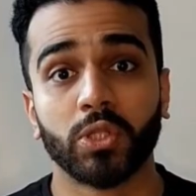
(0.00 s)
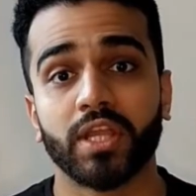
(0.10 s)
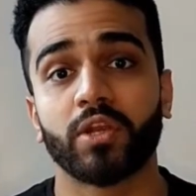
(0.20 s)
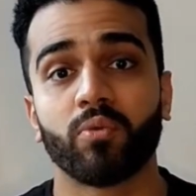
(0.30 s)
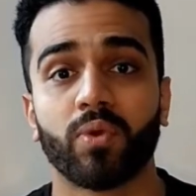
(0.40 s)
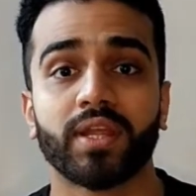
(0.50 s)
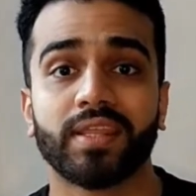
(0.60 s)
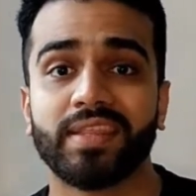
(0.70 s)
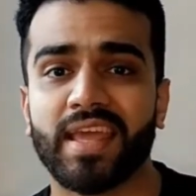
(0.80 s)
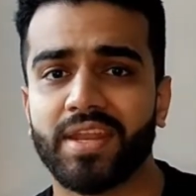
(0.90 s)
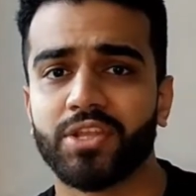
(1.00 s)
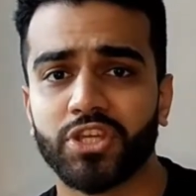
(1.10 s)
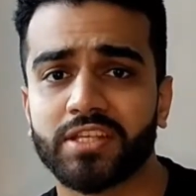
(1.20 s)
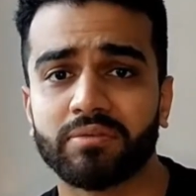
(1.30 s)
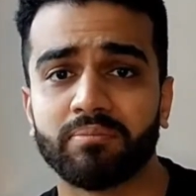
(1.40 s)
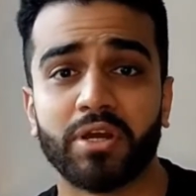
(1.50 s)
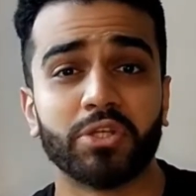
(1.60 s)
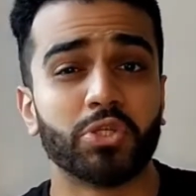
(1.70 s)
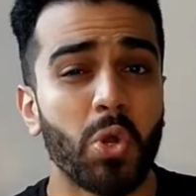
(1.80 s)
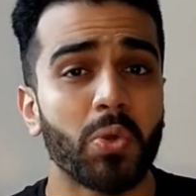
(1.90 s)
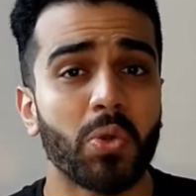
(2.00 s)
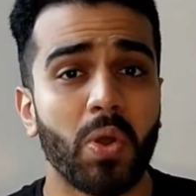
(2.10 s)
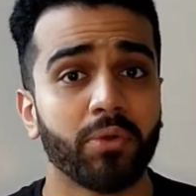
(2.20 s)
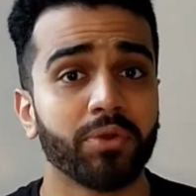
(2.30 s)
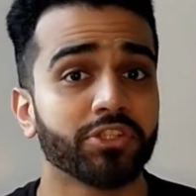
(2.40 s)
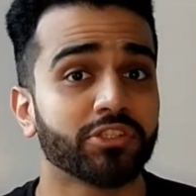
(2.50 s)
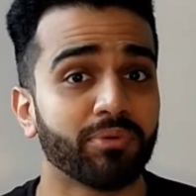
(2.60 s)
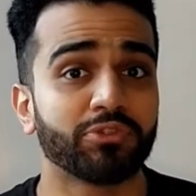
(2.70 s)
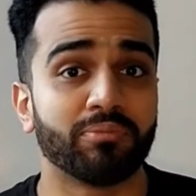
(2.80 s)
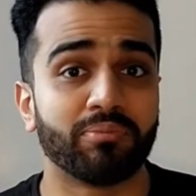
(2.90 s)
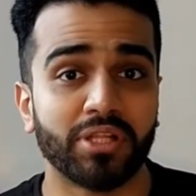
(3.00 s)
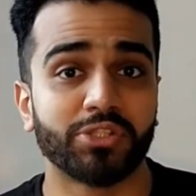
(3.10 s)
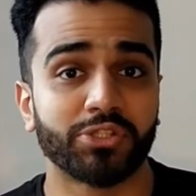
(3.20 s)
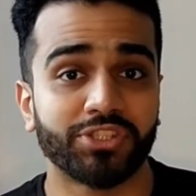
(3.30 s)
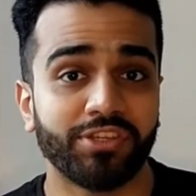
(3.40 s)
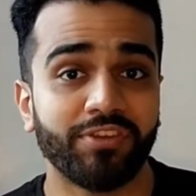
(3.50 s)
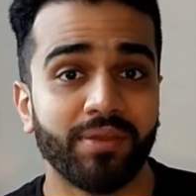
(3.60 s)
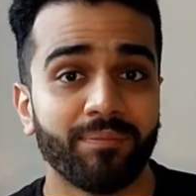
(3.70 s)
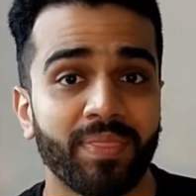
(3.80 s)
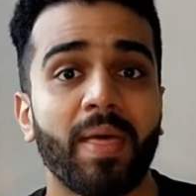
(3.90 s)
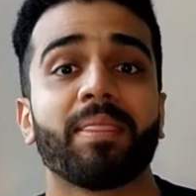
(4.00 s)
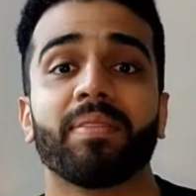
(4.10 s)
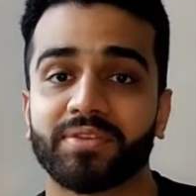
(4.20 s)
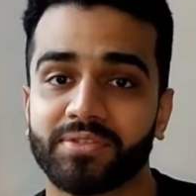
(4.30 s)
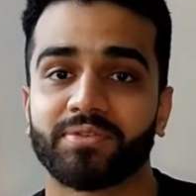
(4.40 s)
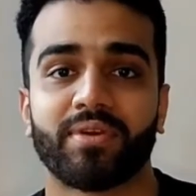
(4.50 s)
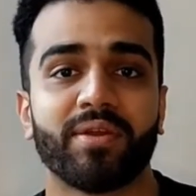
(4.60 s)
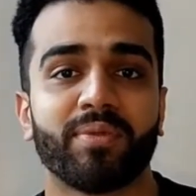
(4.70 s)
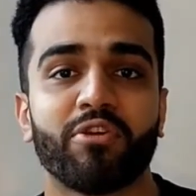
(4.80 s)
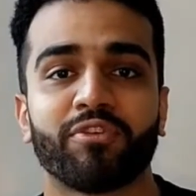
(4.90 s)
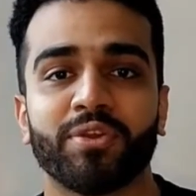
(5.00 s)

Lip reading: looking to work in the NHS but don't know how you're supposed to build your CV, then this is the right video for